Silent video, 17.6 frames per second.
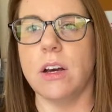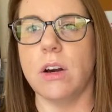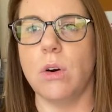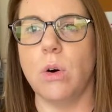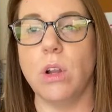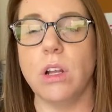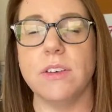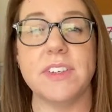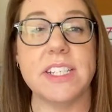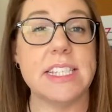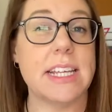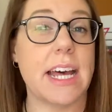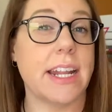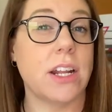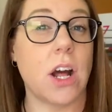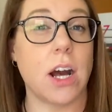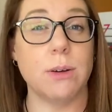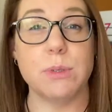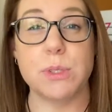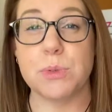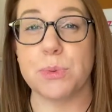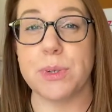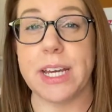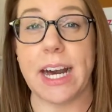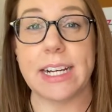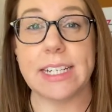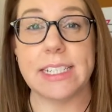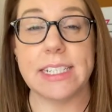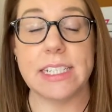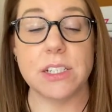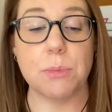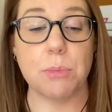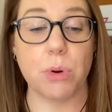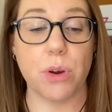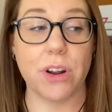All of a sudden I was reacting
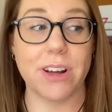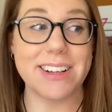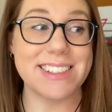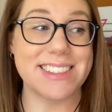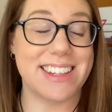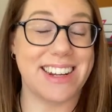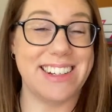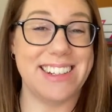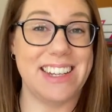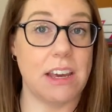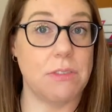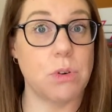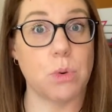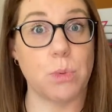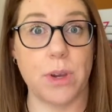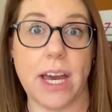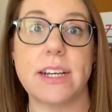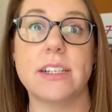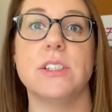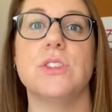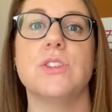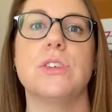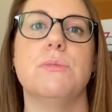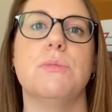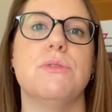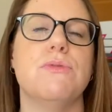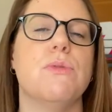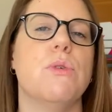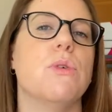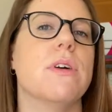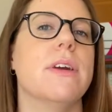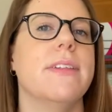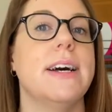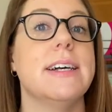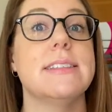to products that I never reacted to
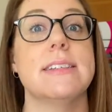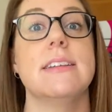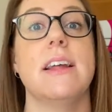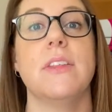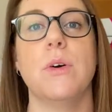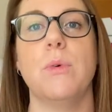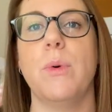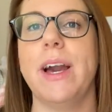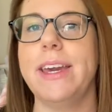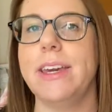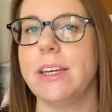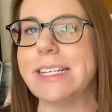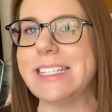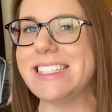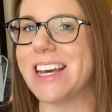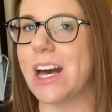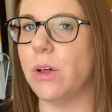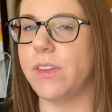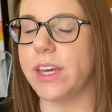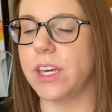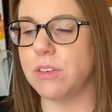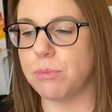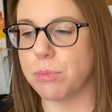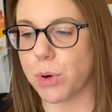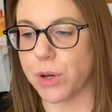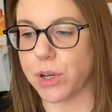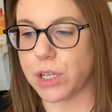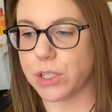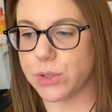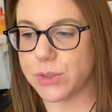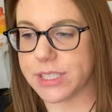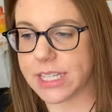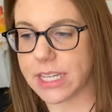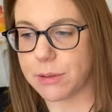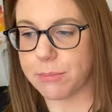before. And that's another way you can tell that you've broken
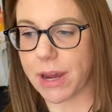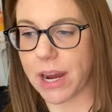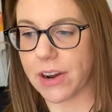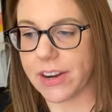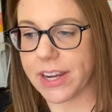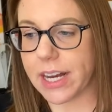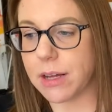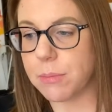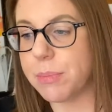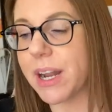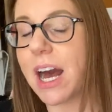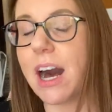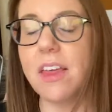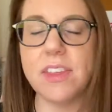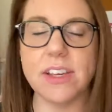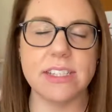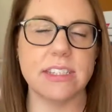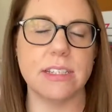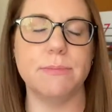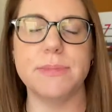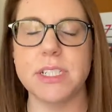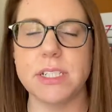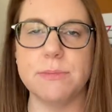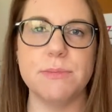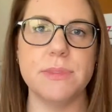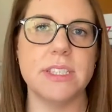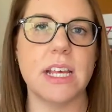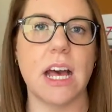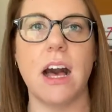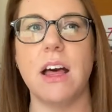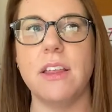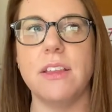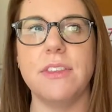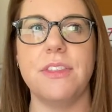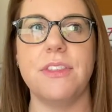your skin barrier. But other symptoms
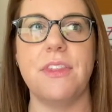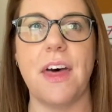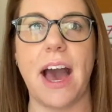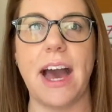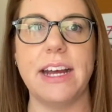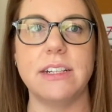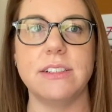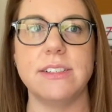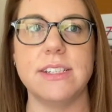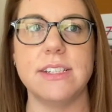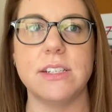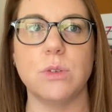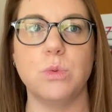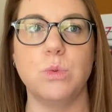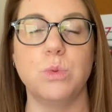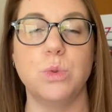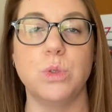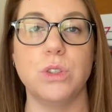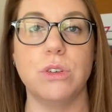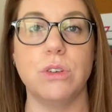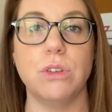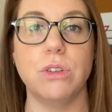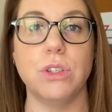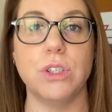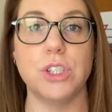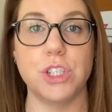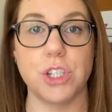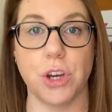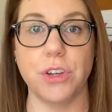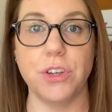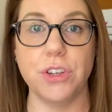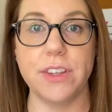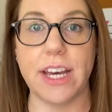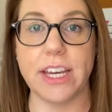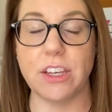that will show
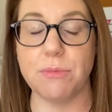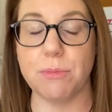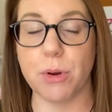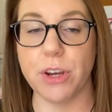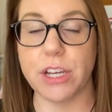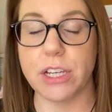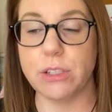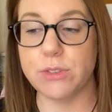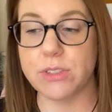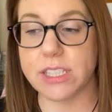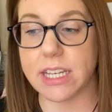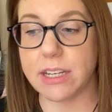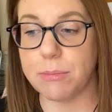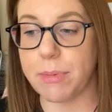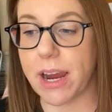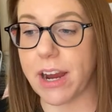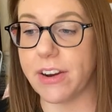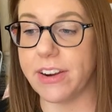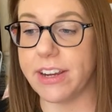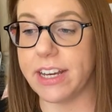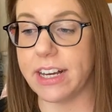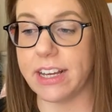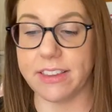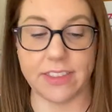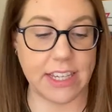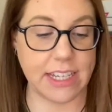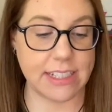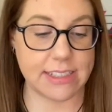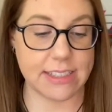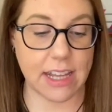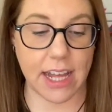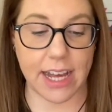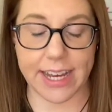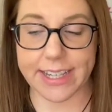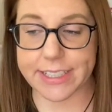you that you've broken your skin barrier are things
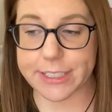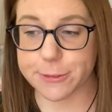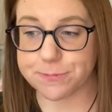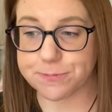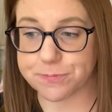like